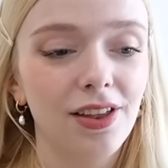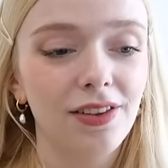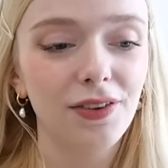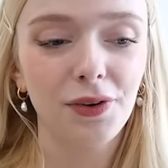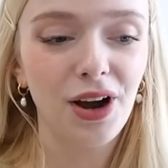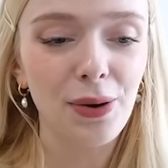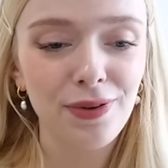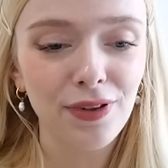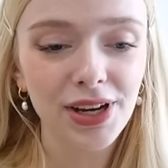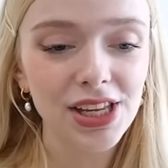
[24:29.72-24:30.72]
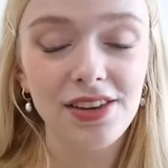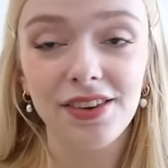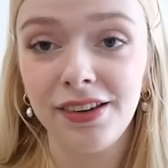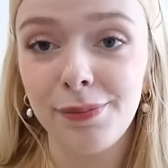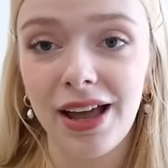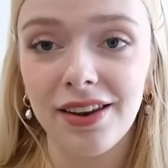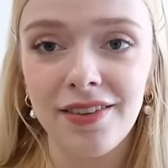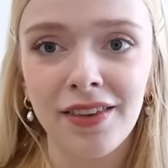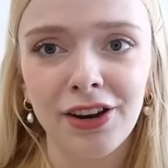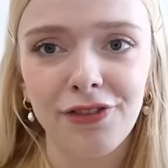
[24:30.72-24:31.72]
So I was looking at these knitting
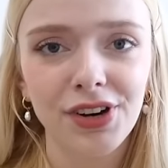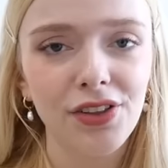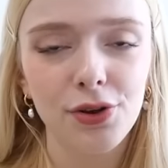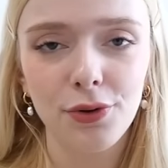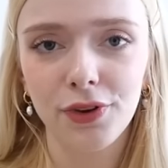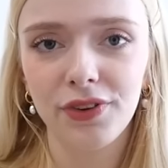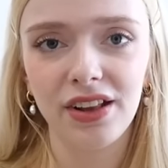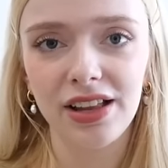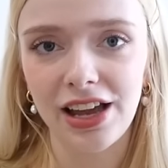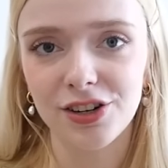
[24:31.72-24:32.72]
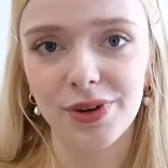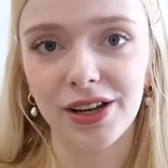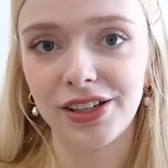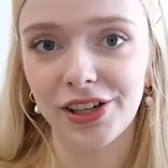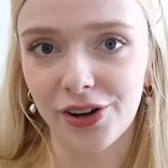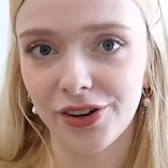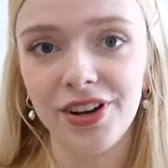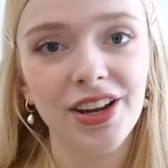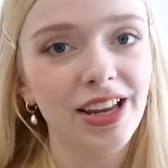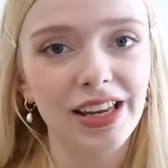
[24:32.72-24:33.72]
patterns and I found out they also sell cashmere
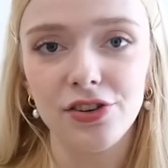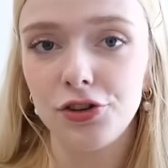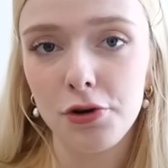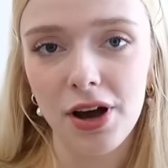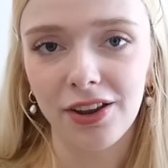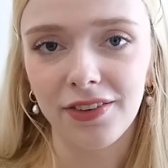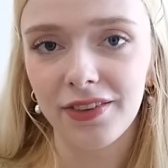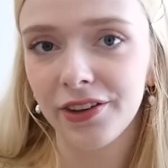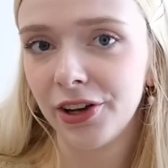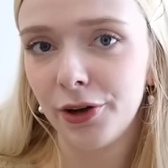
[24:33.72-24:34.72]
yarn in two colours,